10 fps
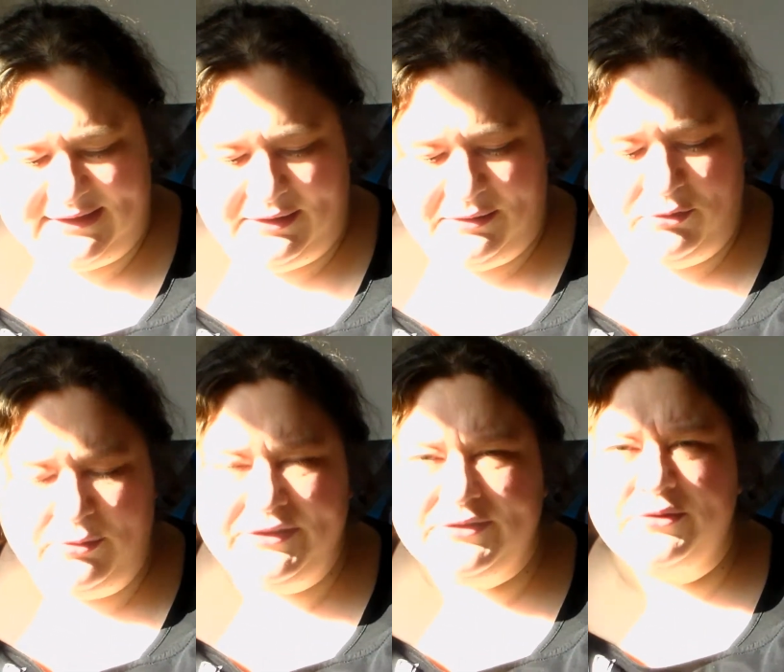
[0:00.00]
Now I'm
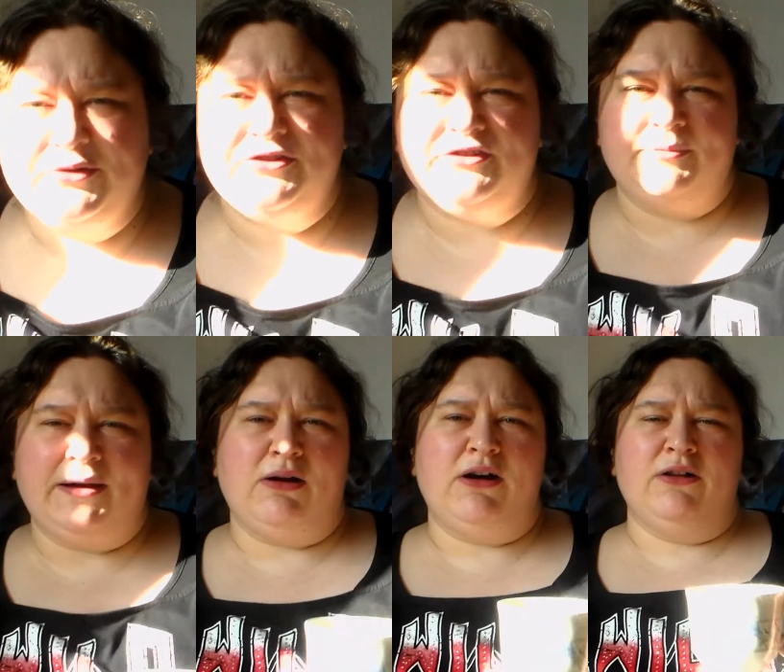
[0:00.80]
always cautious
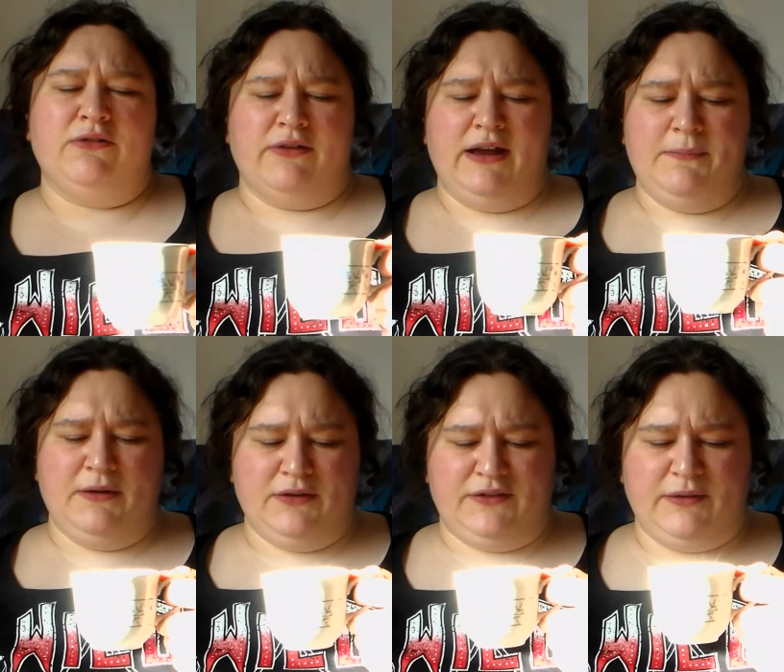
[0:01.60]
about Earl Grey
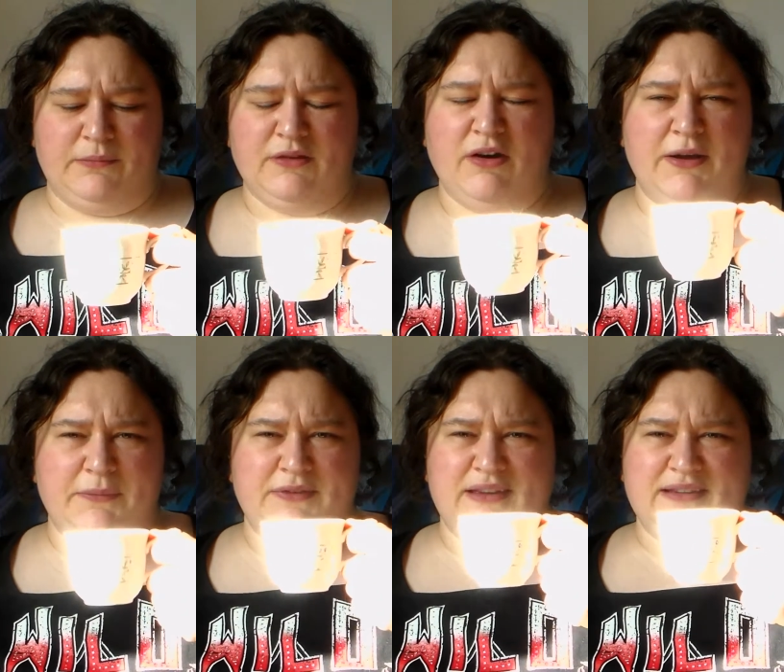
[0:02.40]
because
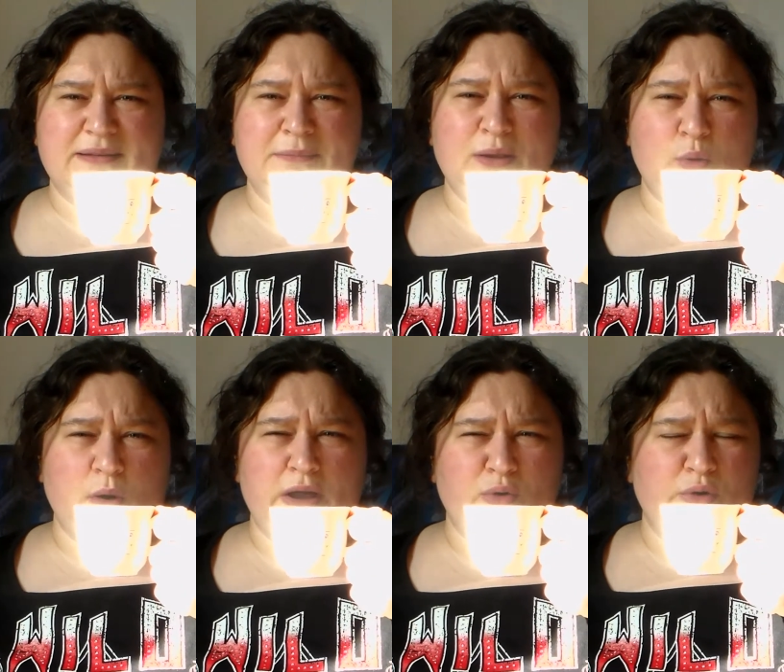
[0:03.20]
sometimes these can be
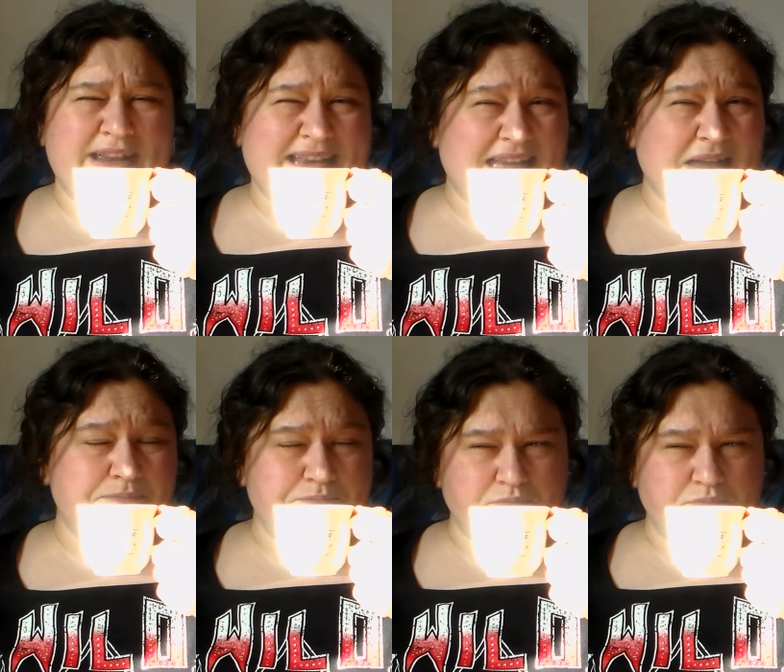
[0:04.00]
quite oily.